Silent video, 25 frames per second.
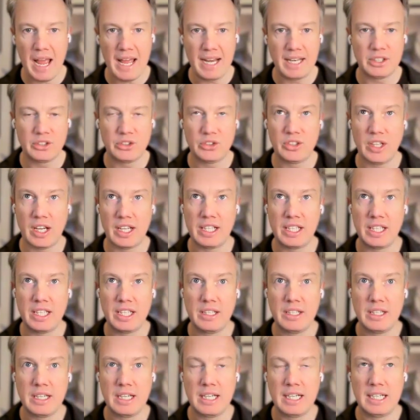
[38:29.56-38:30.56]
a
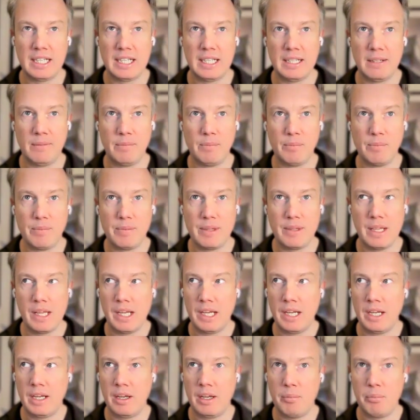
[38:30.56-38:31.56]
study
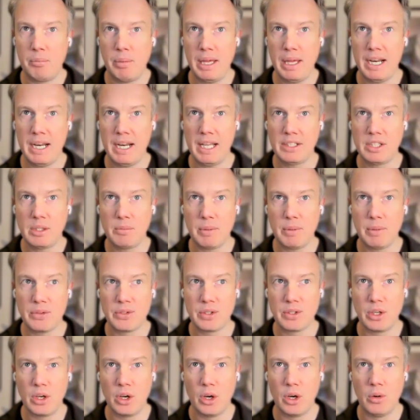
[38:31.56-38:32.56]
about 18
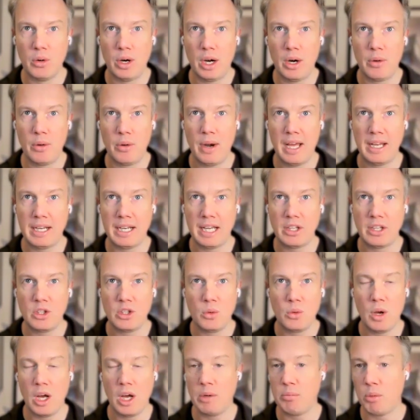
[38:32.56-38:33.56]
months ago around our
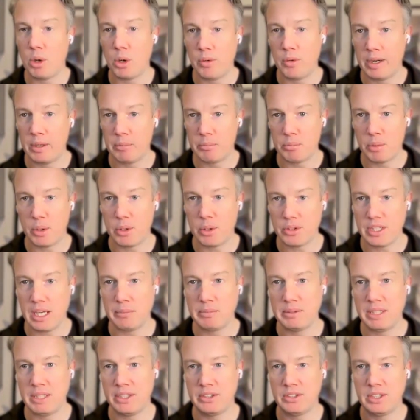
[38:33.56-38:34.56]
new unmoderated
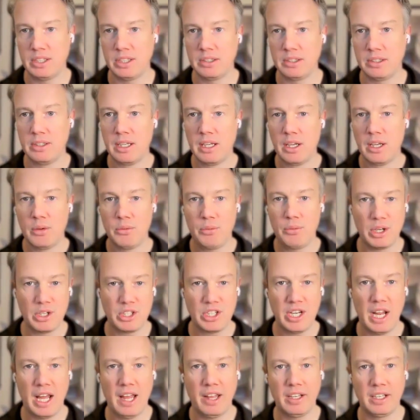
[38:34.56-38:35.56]
prototype testing
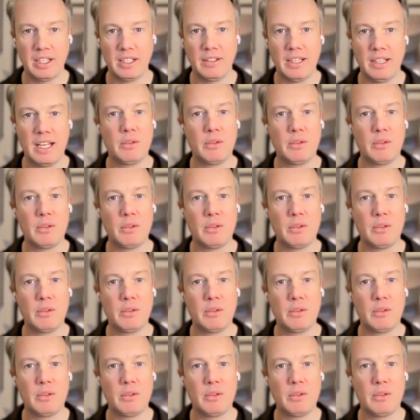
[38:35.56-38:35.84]
functionality.